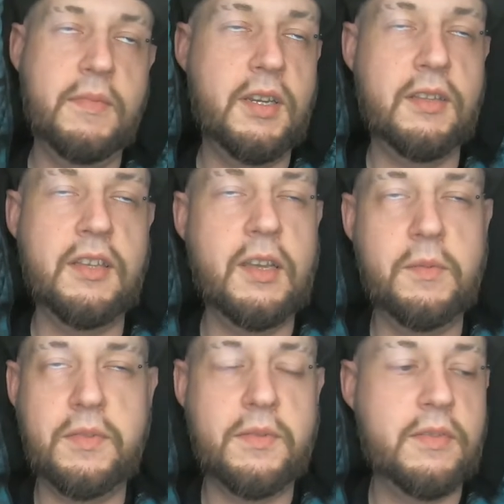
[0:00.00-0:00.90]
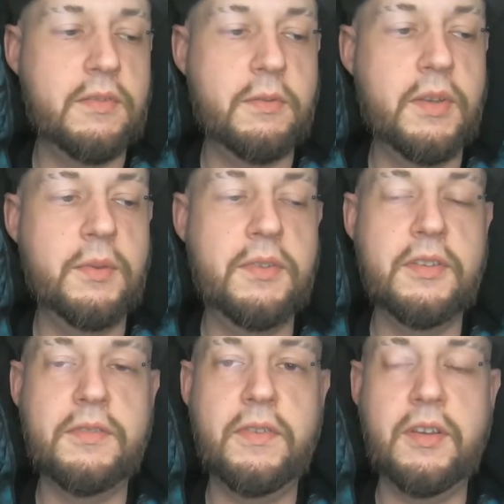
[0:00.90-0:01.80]
many times throughout
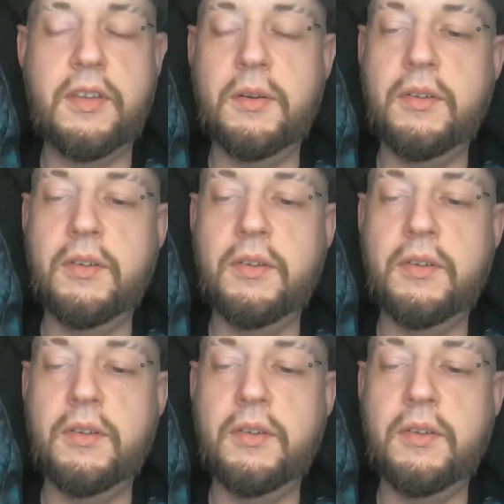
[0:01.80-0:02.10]
this video